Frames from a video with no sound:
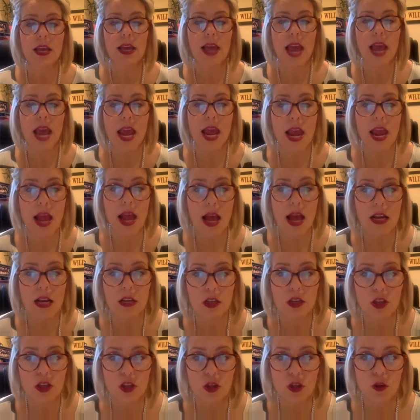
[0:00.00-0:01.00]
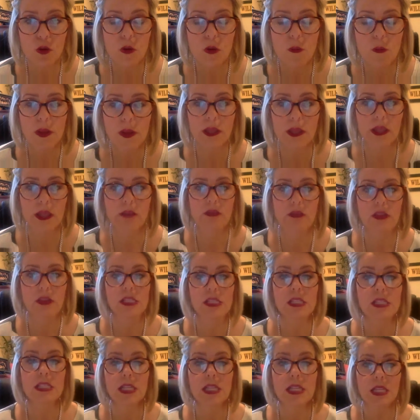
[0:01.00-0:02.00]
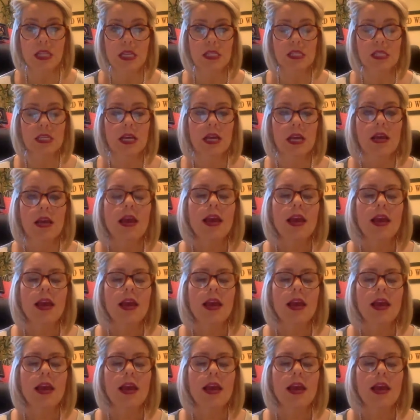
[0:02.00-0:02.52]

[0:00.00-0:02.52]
Can you believe this? Get this.